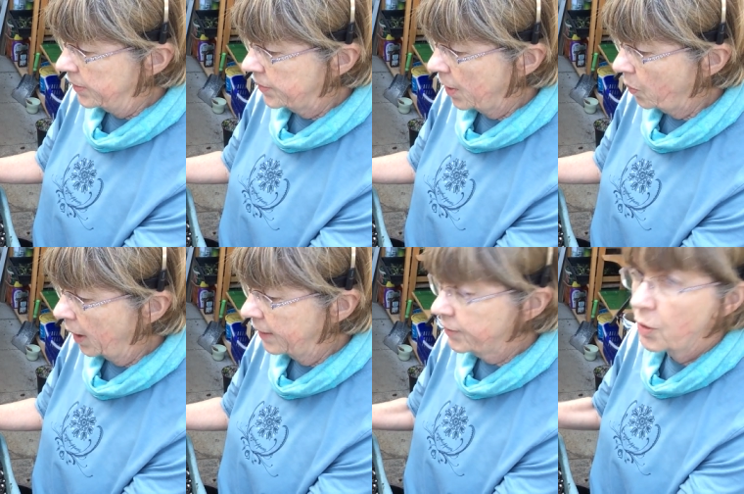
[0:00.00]
So
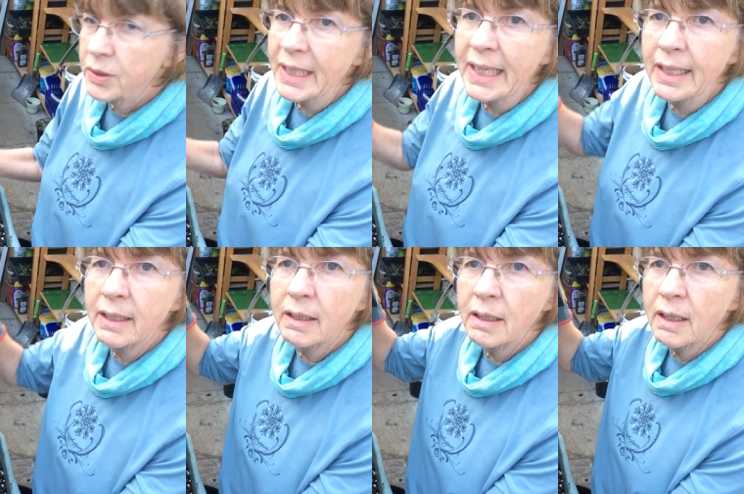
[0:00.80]
I've got
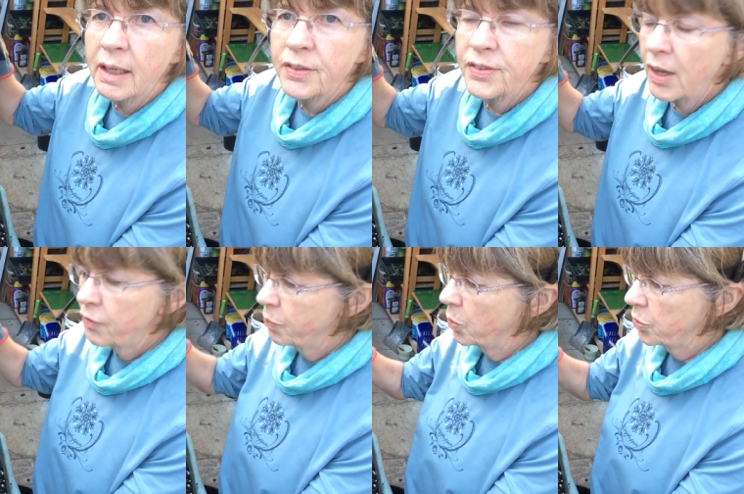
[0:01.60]
here a
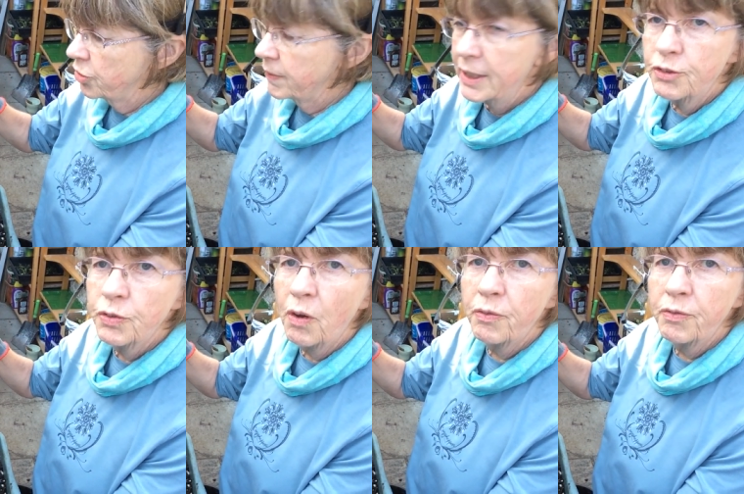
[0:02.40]
self-watering
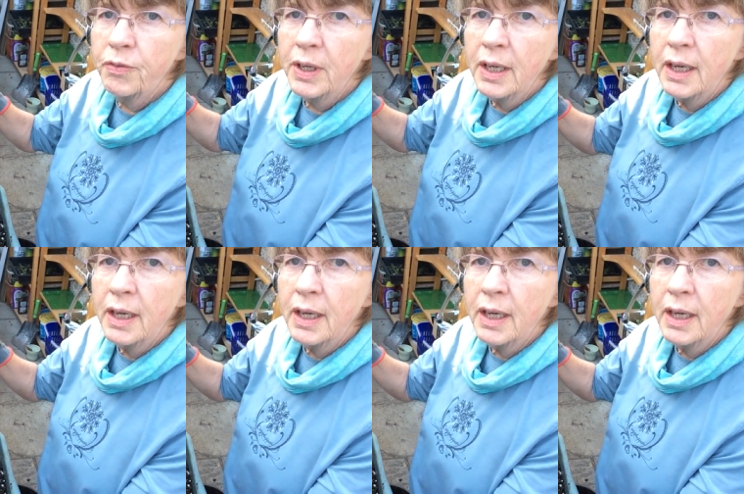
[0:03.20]
trough